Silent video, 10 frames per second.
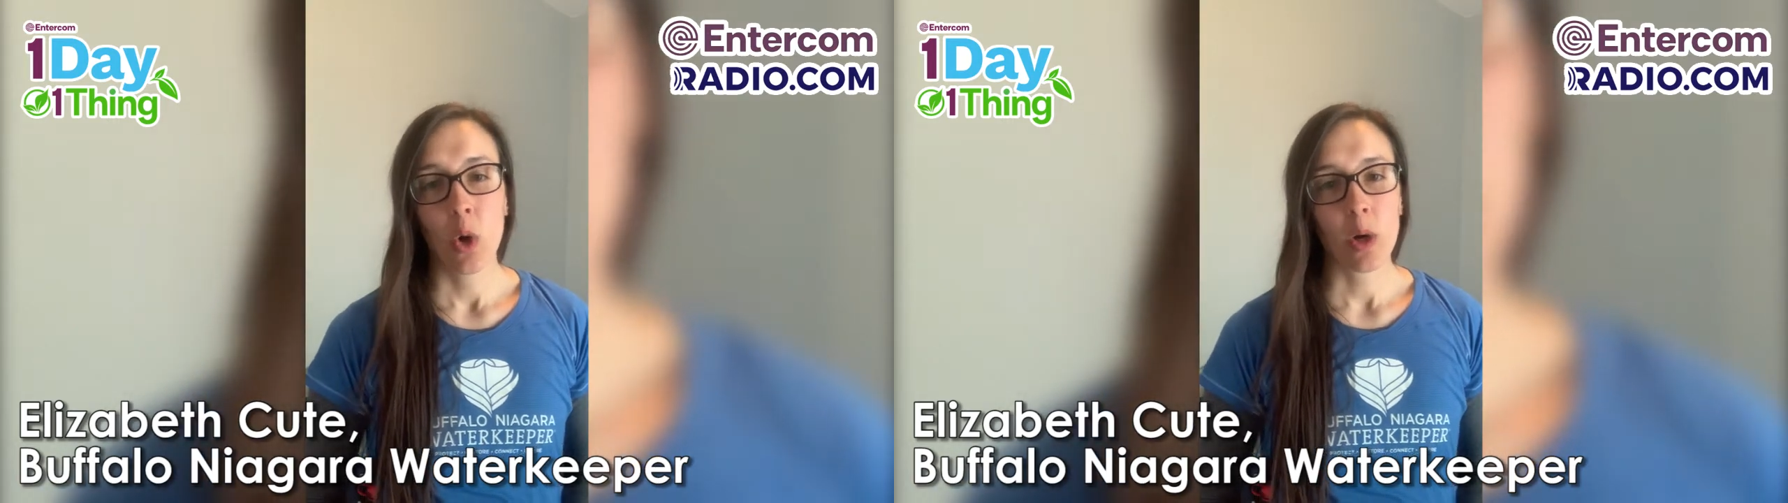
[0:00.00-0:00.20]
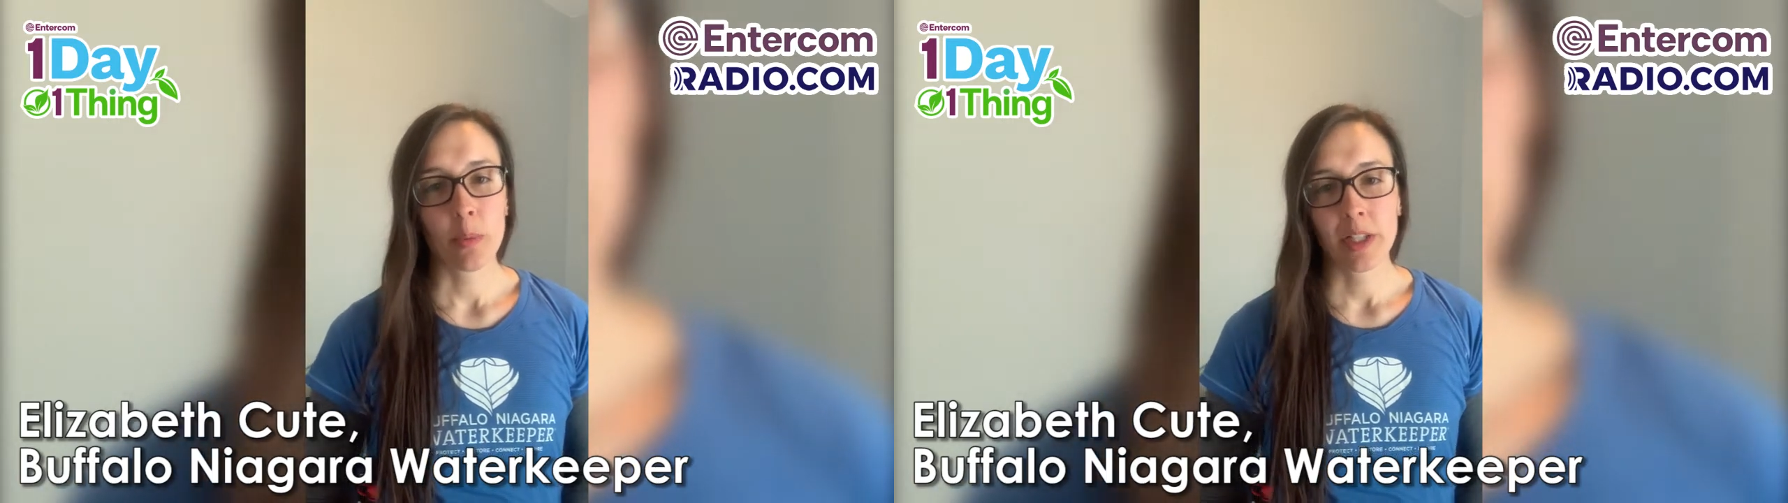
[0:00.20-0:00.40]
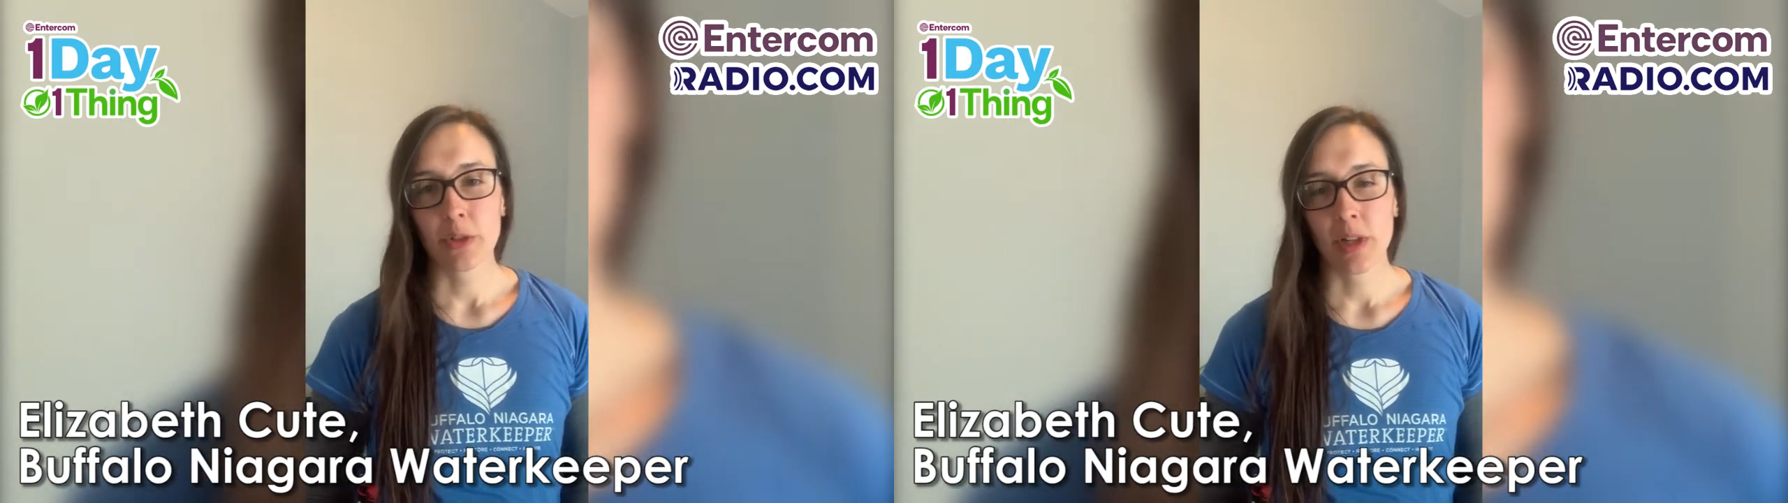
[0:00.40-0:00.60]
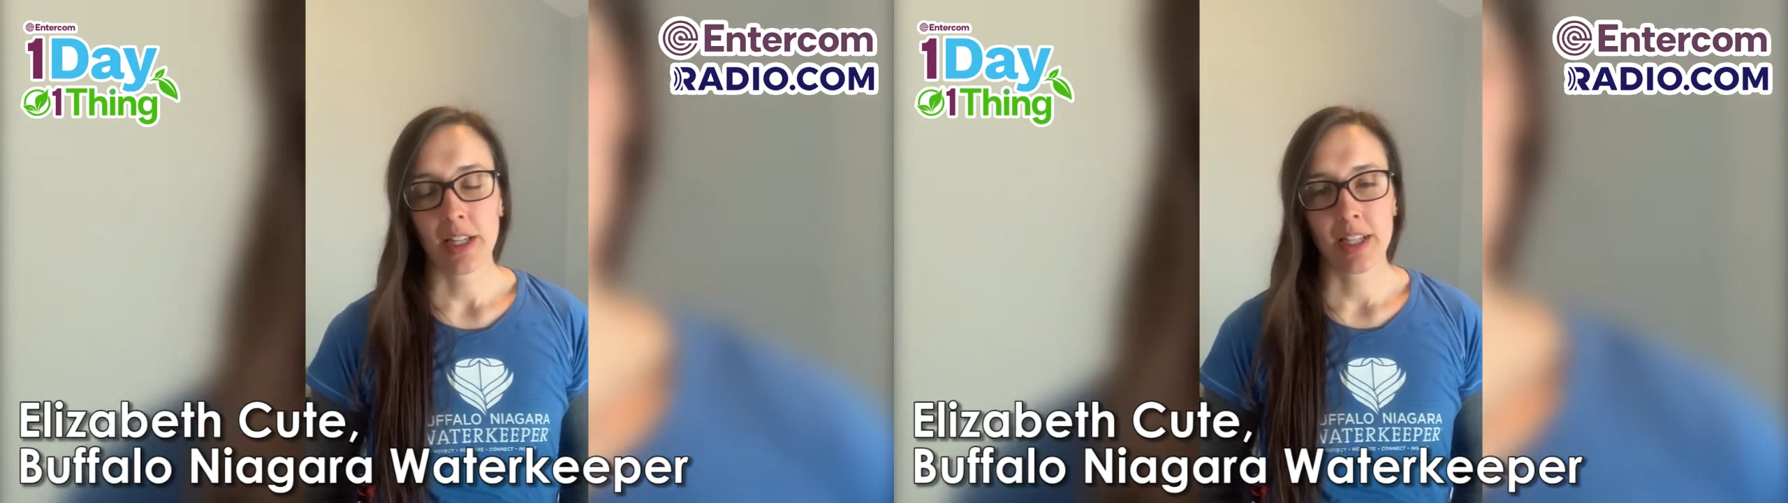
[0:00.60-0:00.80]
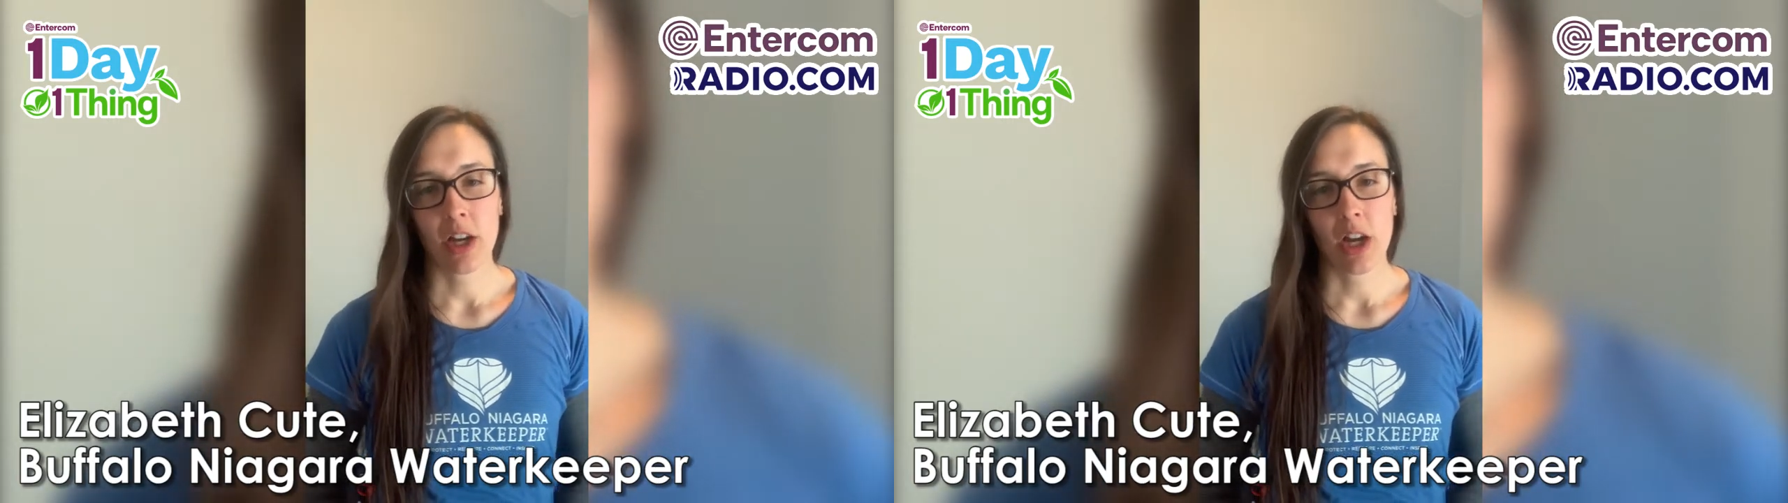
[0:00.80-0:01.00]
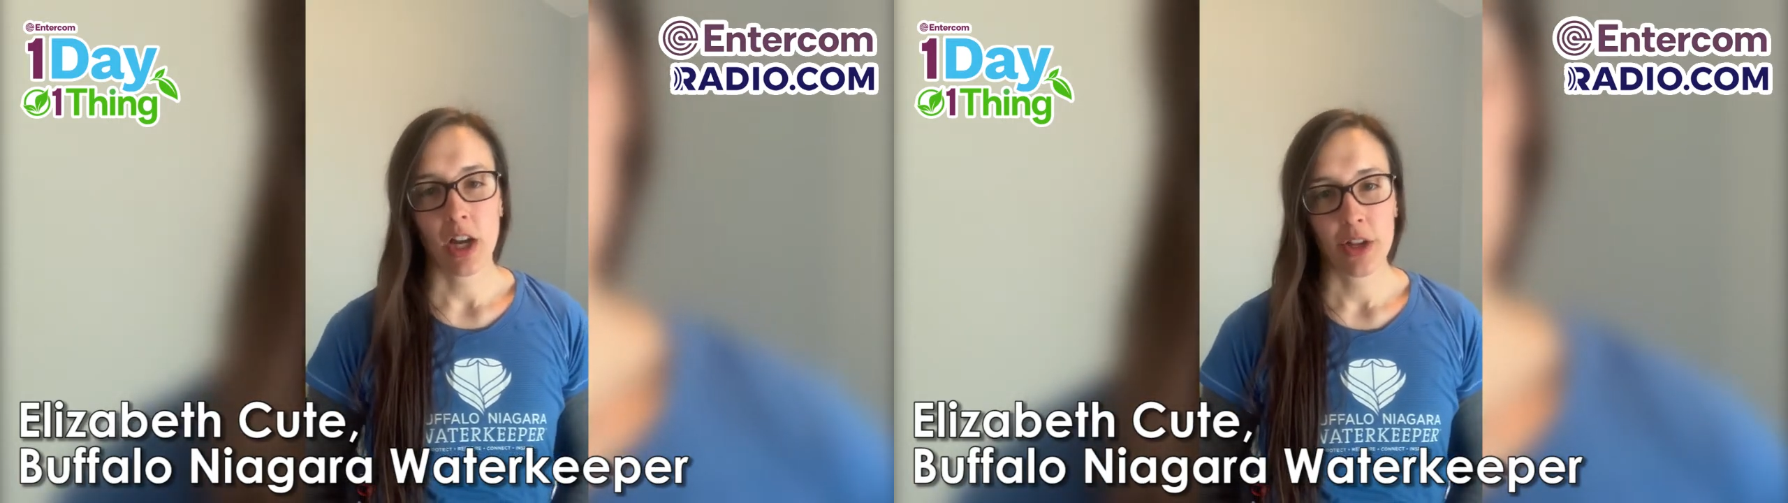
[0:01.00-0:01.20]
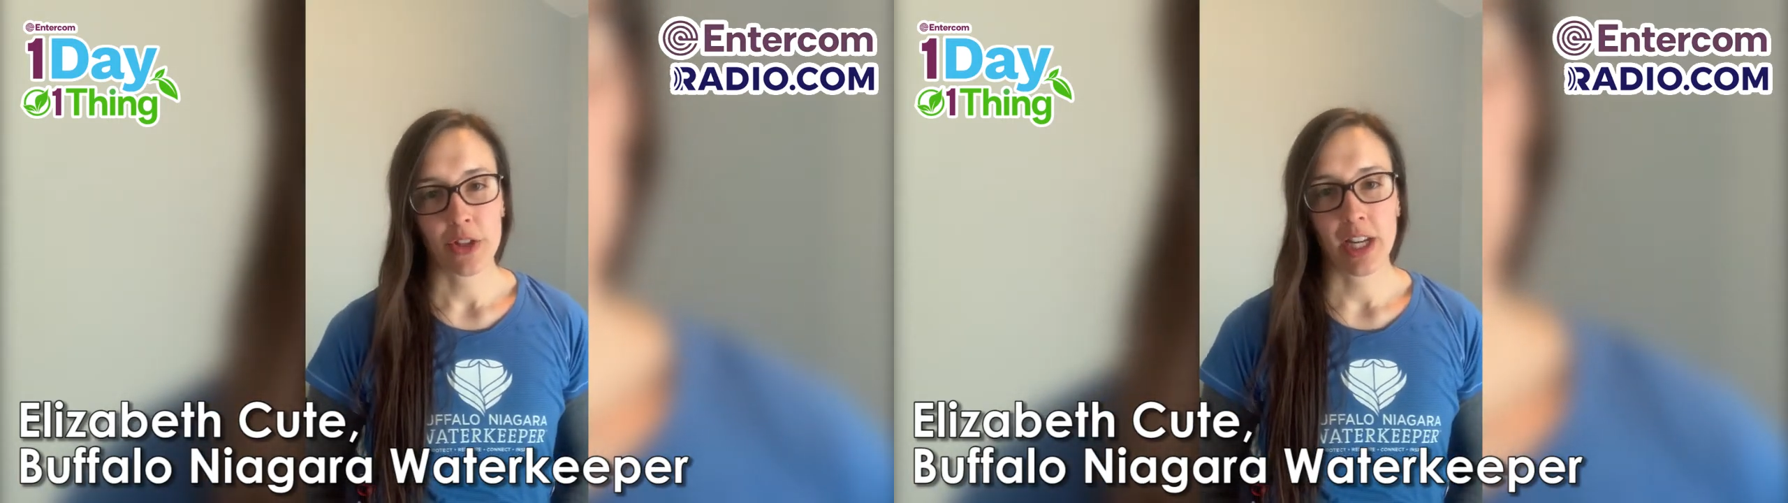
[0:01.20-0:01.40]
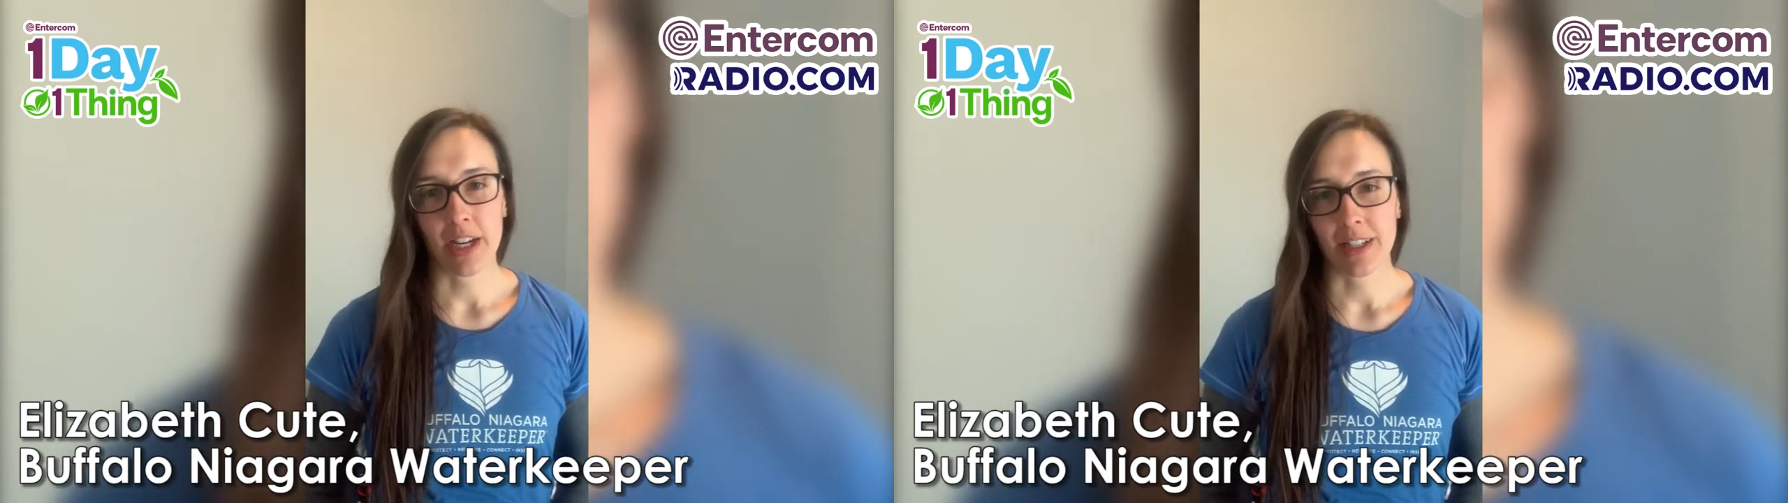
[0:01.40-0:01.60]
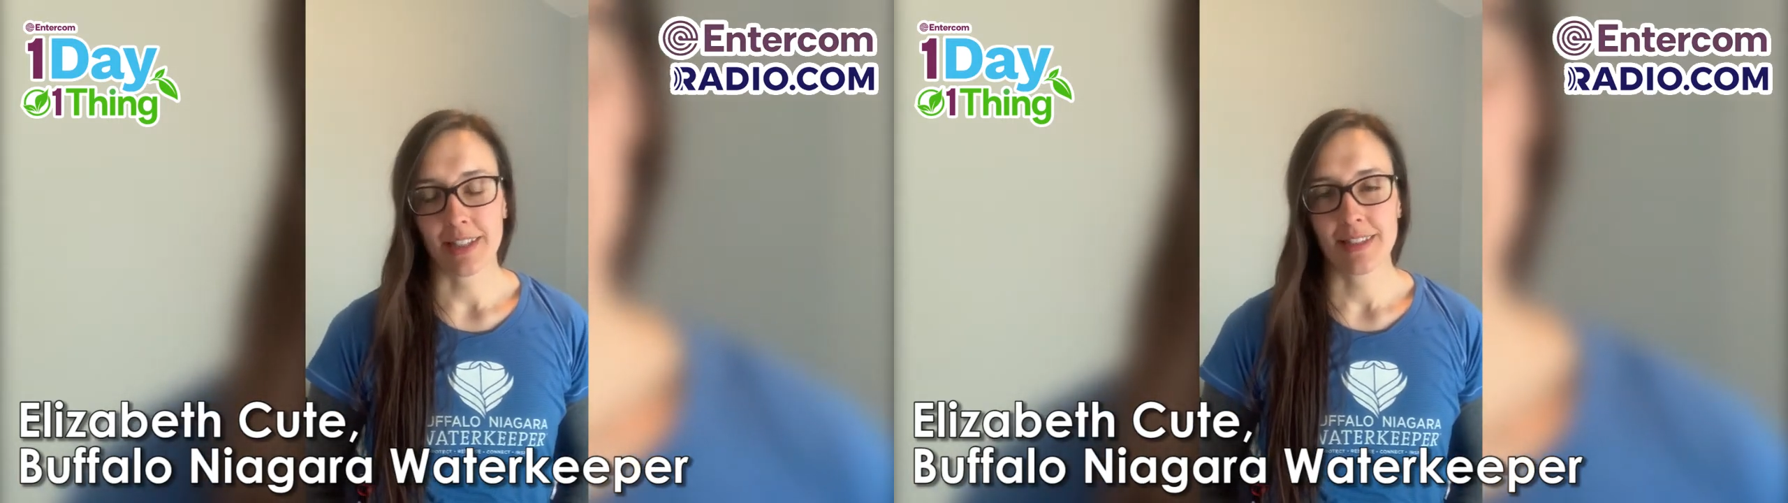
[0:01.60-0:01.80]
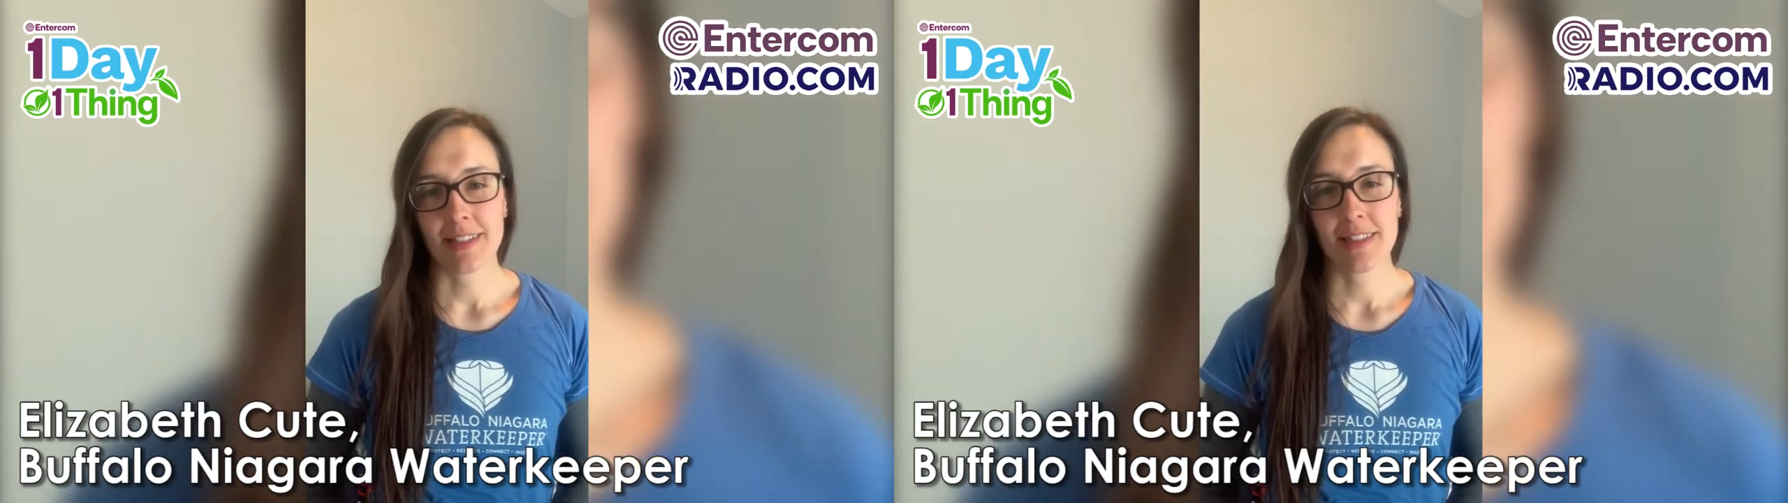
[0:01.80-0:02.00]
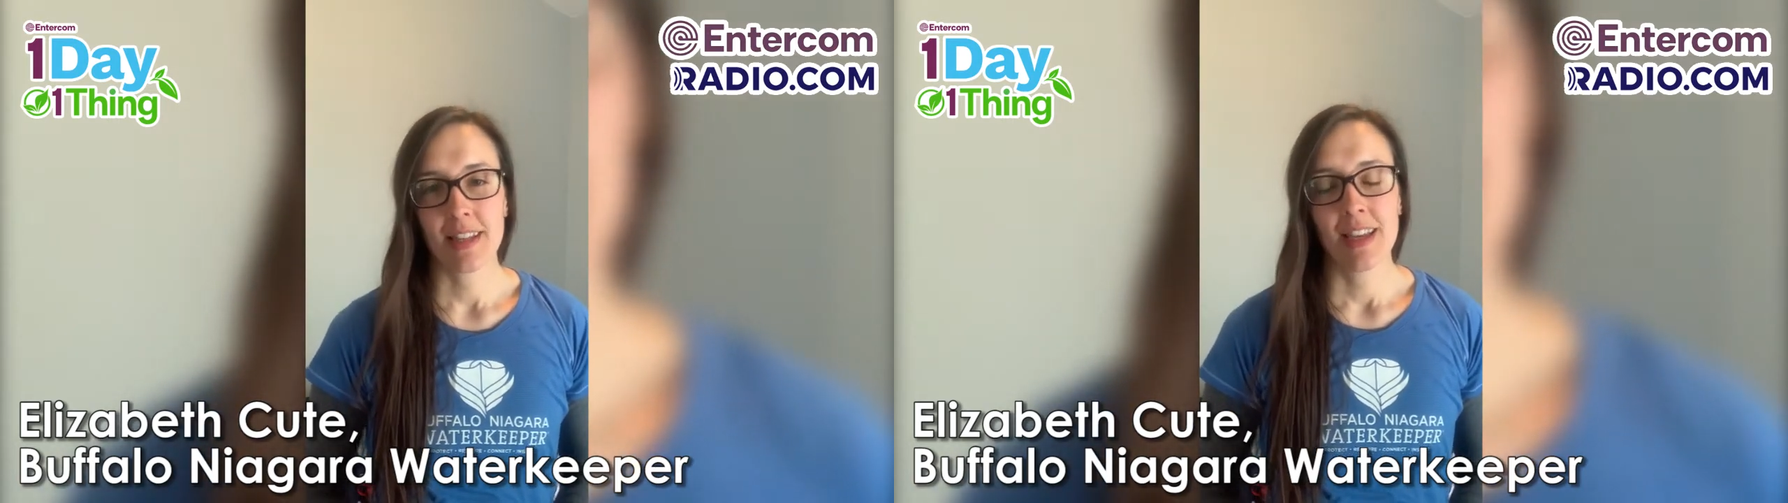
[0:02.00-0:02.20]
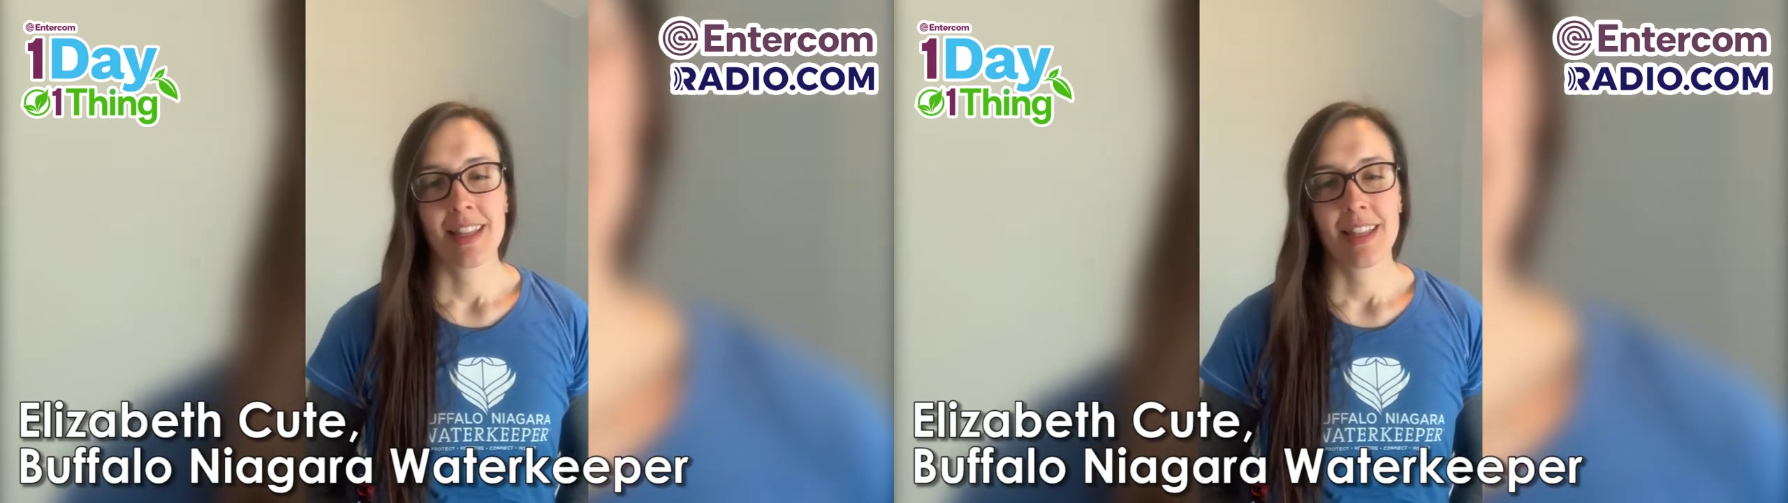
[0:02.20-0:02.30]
or when you're running other errands.